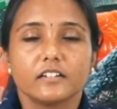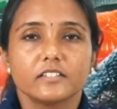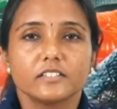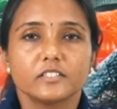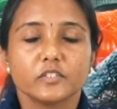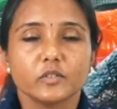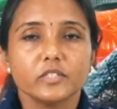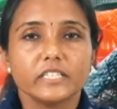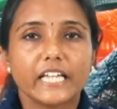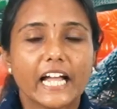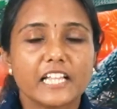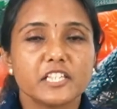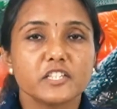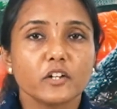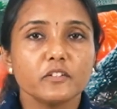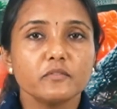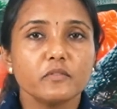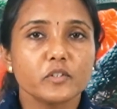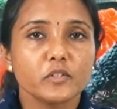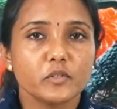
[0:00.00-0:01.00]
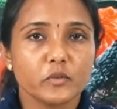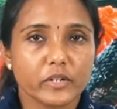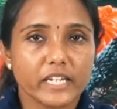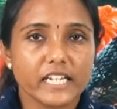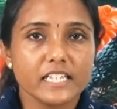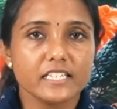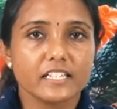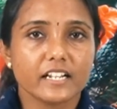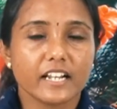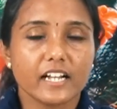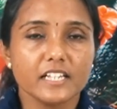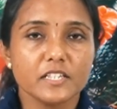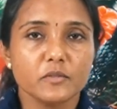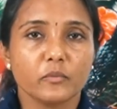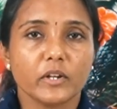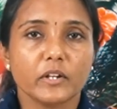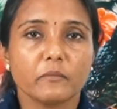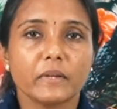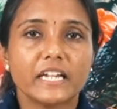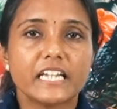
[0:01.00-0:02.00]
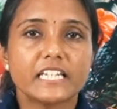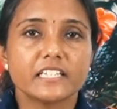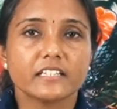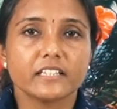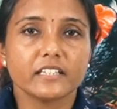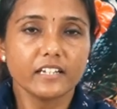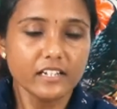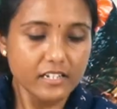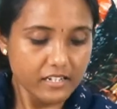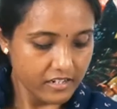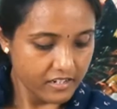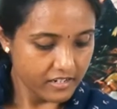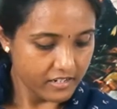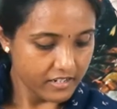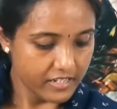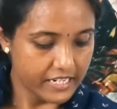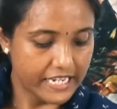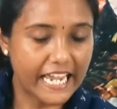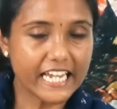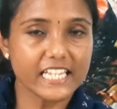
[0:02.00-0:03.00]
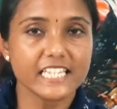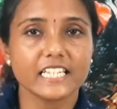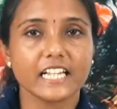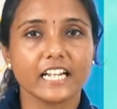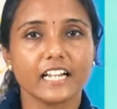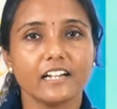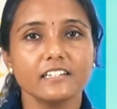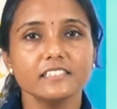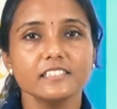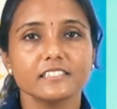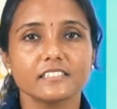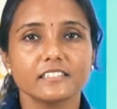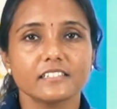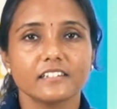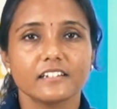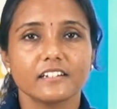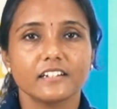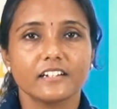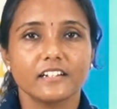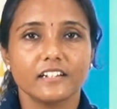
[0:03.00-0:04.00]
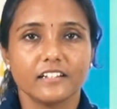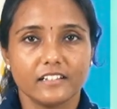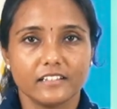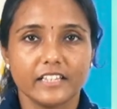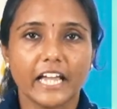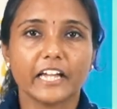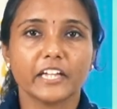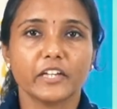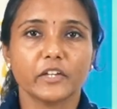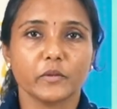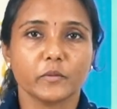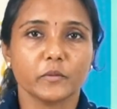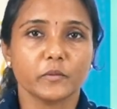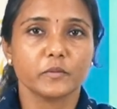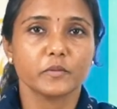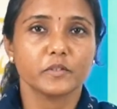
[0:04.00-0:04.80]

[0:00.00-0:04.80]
So that's all for today's class. We'll meet in the next class. Thank you.